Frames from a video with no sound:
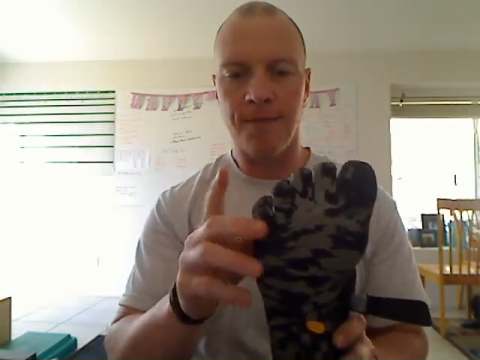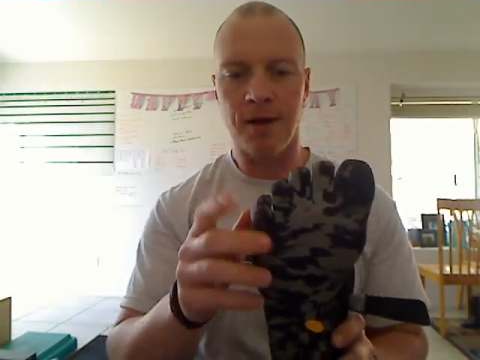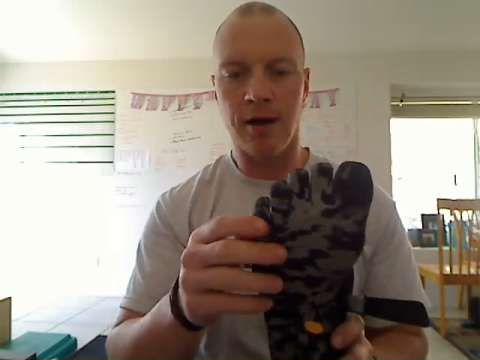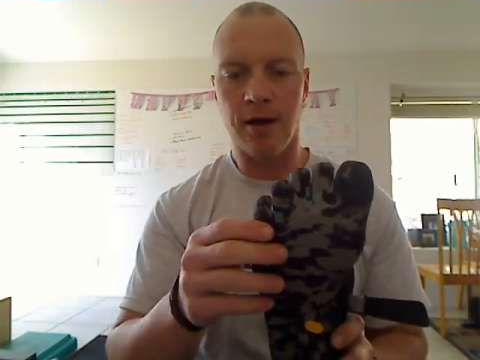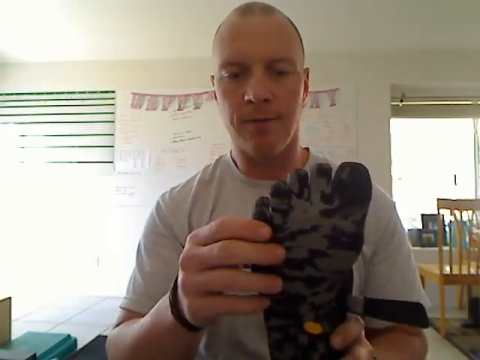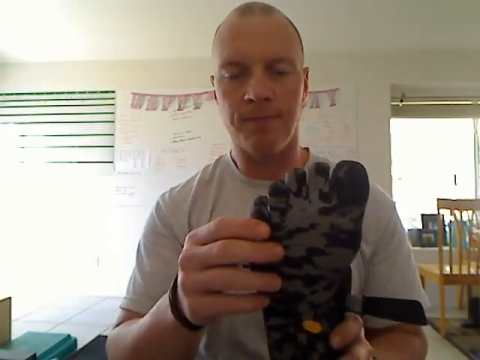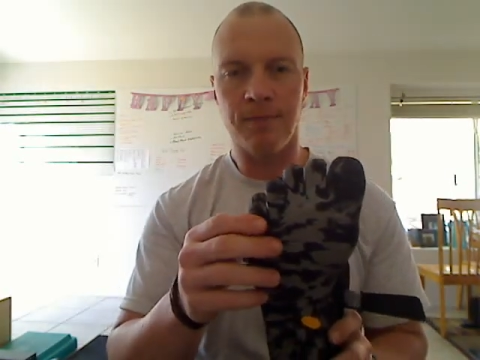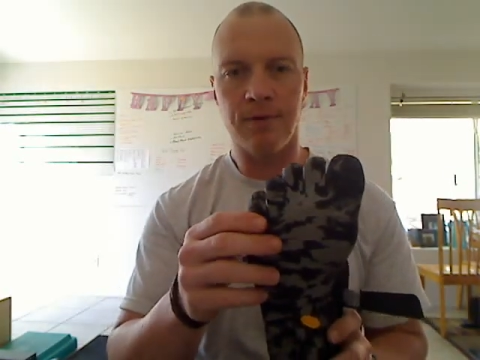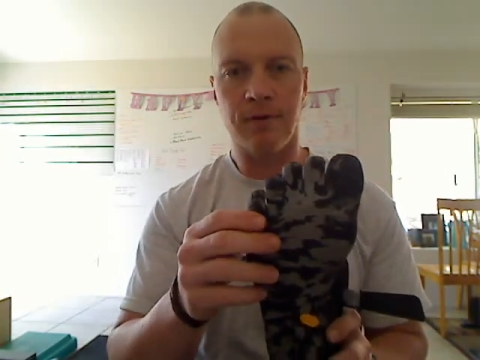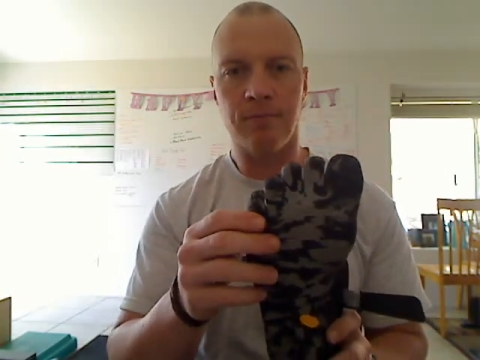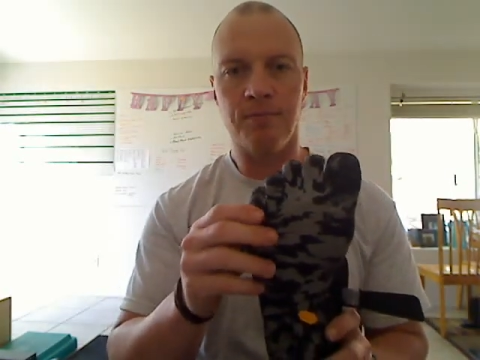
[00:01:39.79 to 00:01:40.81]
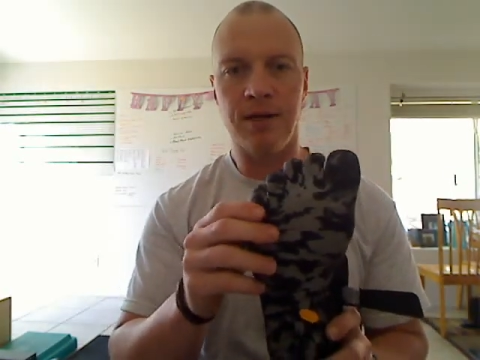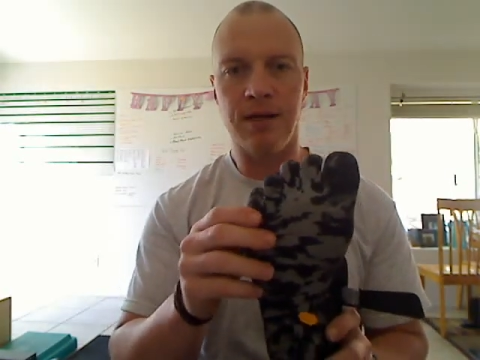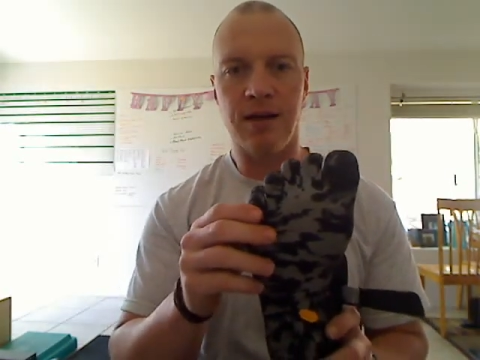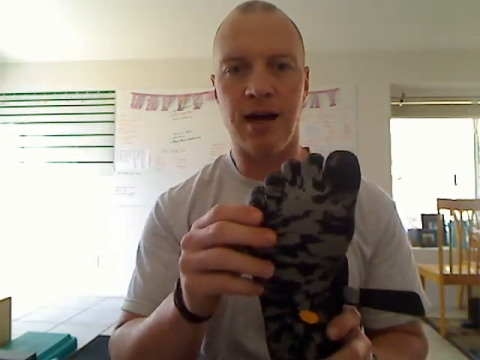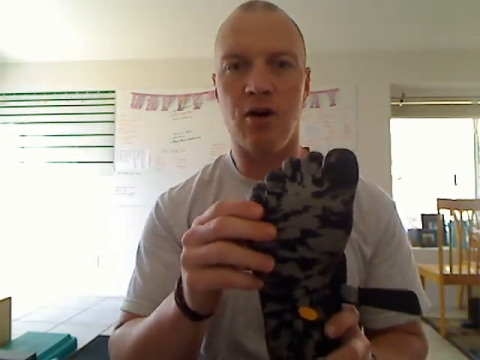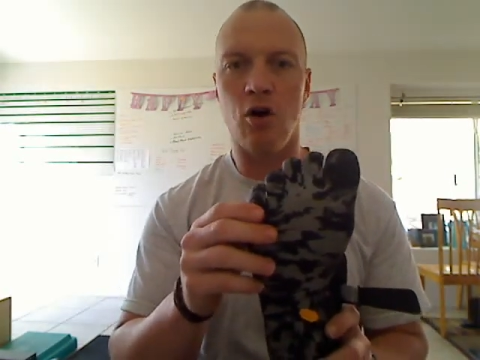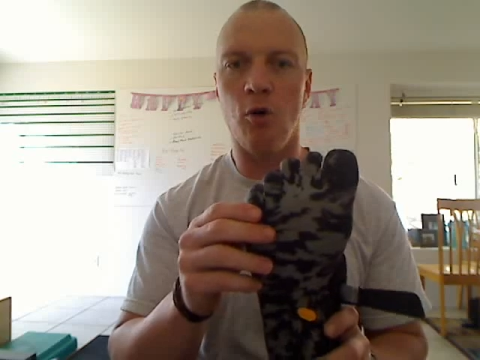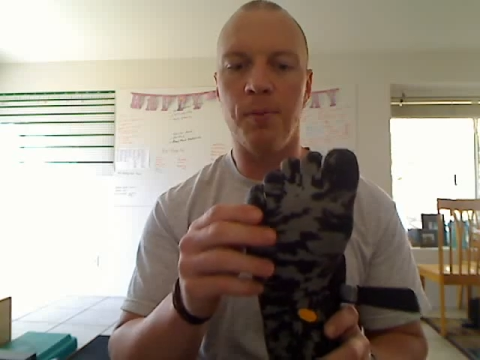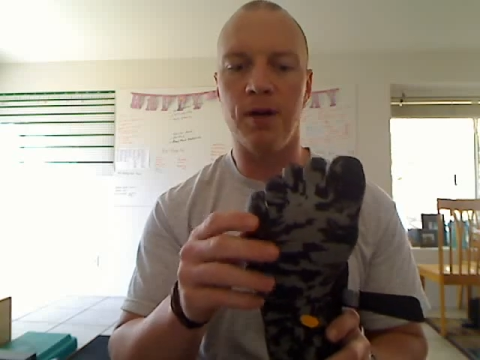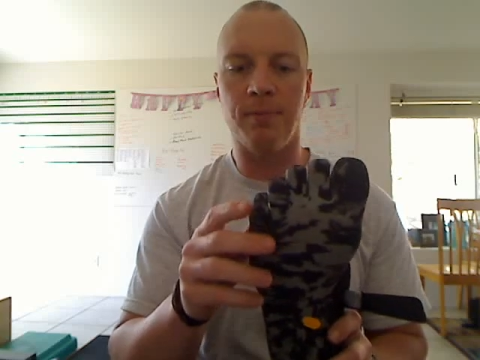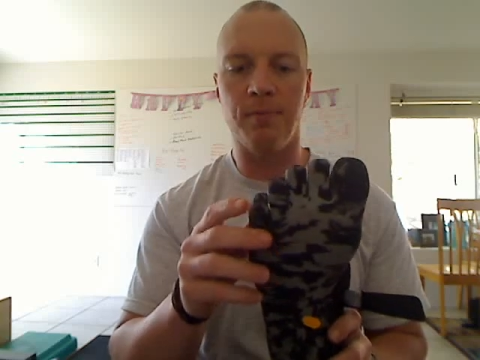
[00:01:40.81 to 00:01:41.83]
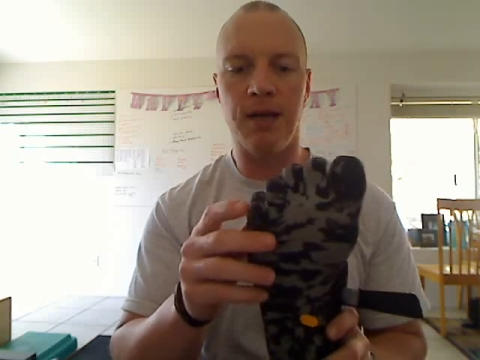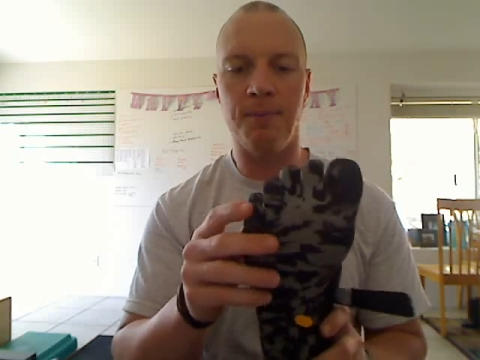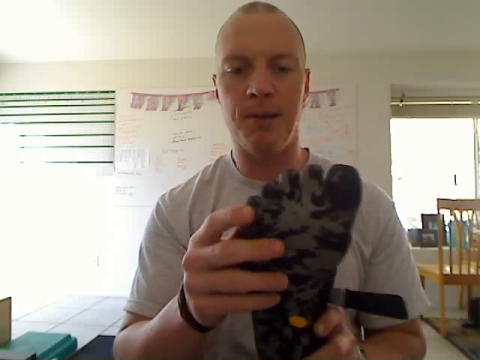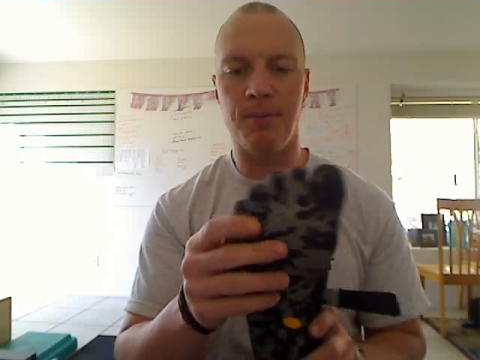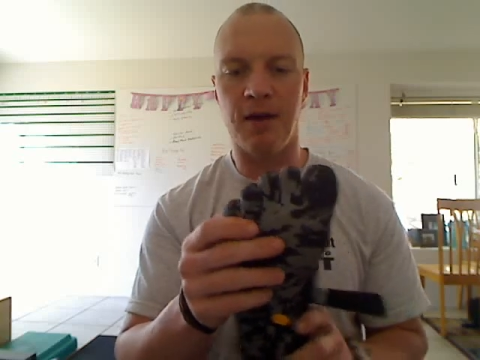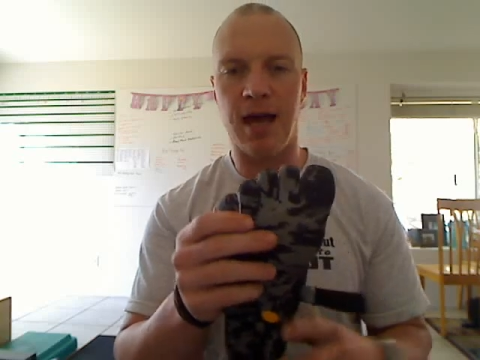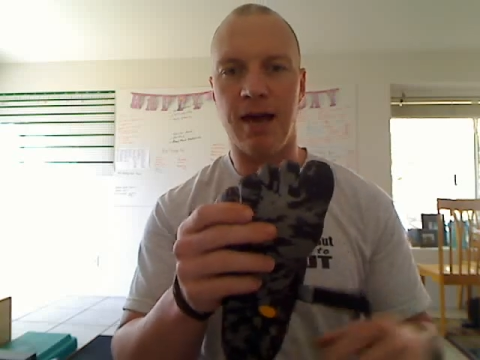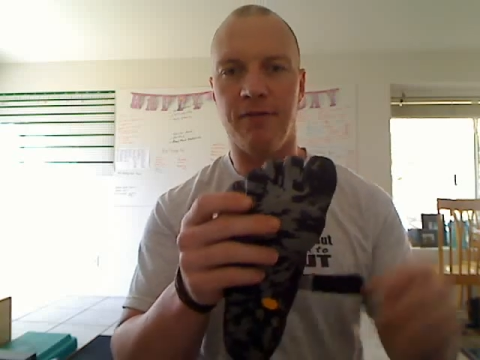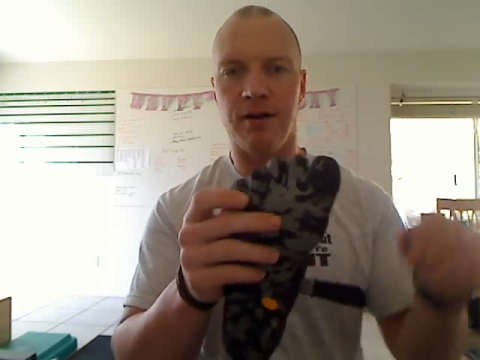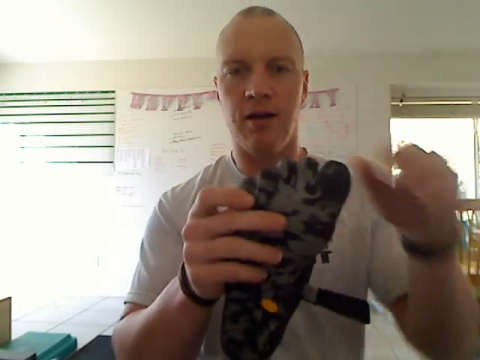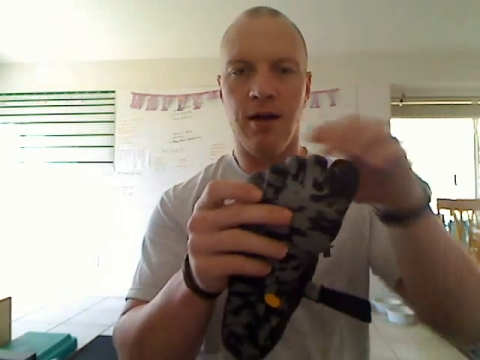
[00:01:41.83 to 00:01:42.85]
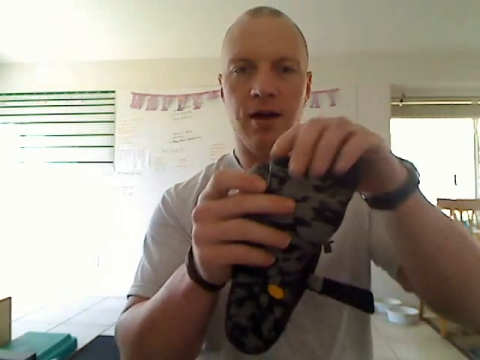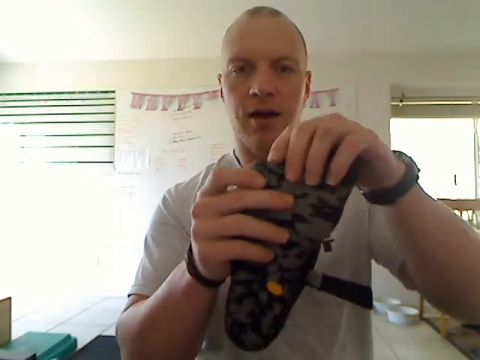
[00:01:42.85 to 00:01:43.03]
Being kind of opened up. Many people have a